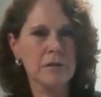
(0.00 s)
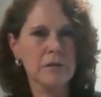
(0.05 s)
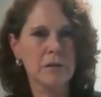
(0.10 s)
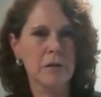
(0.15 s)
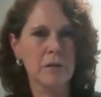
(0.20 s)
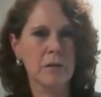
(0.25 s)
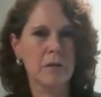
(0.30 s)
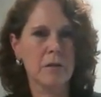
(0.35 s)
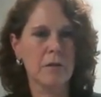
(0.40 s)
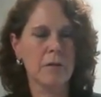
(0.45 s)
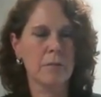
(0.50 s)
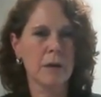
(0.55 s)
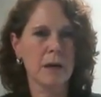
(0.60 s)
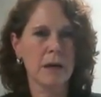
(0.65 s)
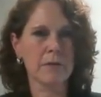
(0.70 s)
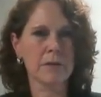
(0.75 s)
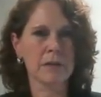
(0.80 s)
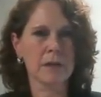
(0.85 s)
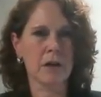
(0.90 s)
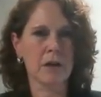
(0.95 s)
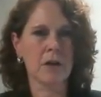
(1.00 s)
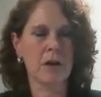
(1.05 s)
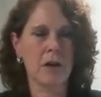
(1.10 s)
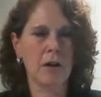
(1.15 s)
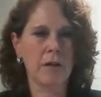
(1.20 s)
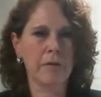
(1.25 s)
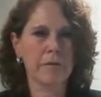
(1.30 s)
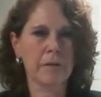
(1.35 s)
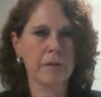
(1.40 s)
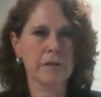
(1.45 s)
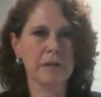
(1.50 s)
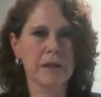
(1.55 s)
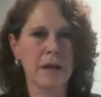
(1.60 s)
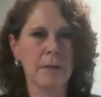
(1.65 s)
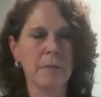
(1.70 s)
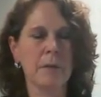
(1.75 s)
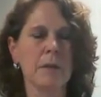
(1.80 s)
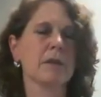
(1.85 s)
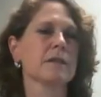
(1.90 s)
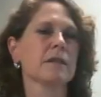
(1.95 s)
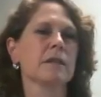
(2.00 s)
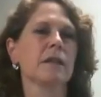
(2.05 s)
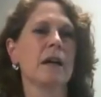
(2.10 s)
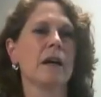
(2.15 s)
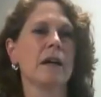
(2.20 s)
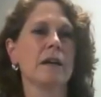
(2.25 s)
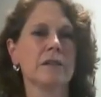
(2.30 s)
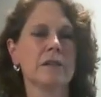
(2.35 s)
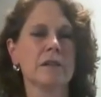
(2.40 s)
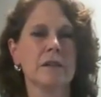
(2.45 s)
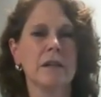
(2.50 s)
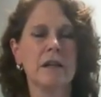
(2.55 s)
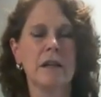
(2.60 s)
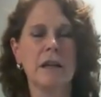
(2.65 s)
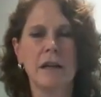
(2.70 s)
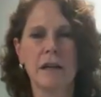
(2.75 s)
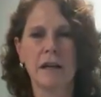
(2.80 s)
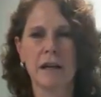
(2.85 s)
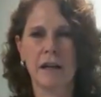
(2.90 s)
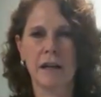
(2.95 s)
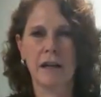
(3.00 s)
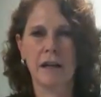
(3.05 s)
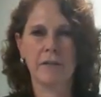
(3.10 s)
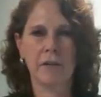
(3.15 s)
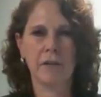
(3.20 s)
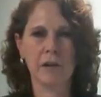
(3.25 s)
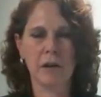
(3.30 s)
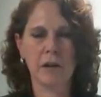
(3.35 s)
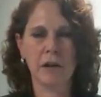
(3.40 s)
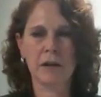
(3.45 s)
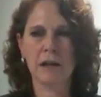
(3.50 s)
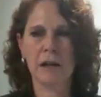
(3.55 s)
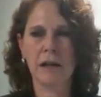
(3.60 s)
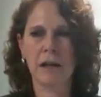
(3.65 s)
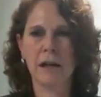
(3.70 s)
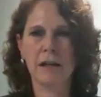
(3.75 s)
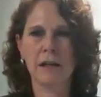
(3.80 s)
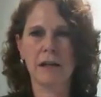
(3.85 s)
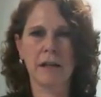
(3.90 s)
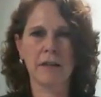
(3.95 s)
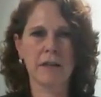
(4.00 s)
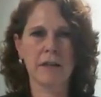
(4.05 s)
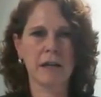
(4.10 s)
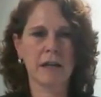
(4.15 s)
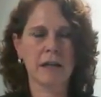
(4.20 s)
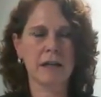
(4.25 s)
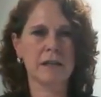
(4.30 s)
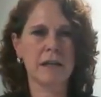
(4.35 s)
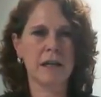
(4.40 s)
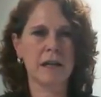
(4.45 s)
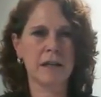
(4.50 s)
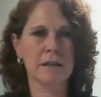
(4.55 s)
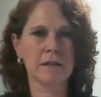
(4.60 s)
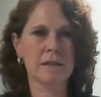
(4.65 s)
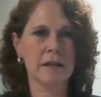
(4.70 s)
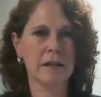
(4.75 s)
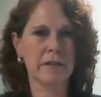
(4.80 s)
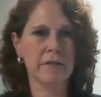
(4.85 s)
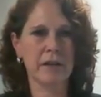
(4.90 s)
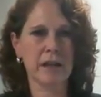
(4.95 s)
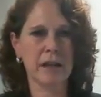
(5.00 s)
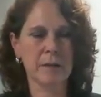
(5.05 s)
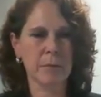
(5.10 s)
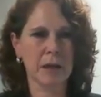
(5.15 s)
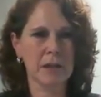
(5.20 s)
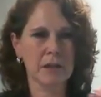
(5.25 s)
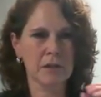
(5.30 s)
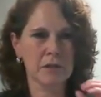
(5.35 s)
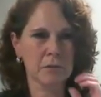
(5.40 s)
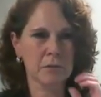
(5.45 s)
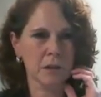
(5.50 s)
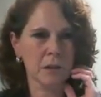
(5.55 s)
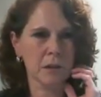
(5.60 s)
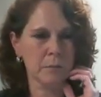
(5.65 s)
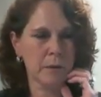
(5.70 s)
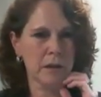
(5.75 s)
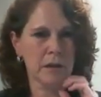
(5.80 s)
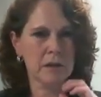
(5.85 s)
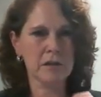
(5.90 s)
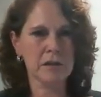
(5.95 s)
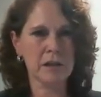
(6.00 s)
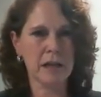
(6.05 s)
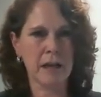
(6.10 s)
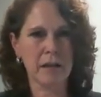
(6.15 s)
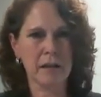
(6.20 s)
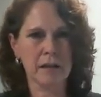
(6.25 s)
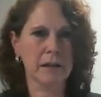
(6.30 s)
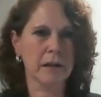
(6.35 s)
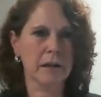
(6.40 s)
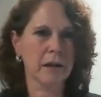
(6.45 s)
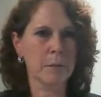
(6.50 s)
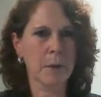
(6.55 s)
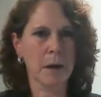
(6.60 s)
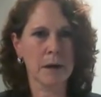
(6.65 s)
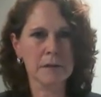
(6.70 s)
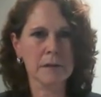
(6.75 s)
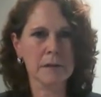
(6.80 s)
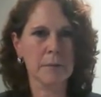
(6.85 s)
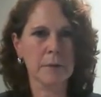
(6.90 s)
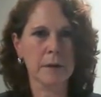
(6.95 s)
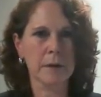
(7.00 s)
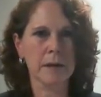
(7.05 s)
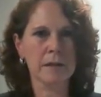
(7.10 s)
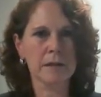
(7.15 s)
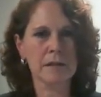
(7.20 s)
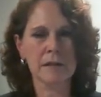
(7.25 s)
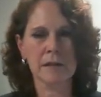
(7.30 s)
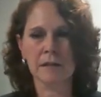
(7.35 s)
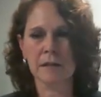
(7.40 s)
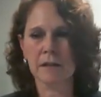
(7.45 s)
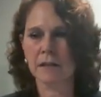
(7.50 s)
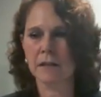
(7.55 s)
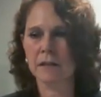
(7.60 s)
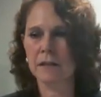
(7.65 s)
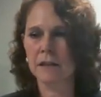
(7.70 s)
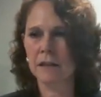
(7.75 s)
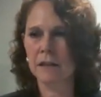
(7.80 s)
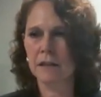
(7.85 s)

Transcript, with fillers: So when I was on call, for example, as a doctor, I'd have a long night, and the next day, instead of getting my usual spinach salad and garbanzo beans in the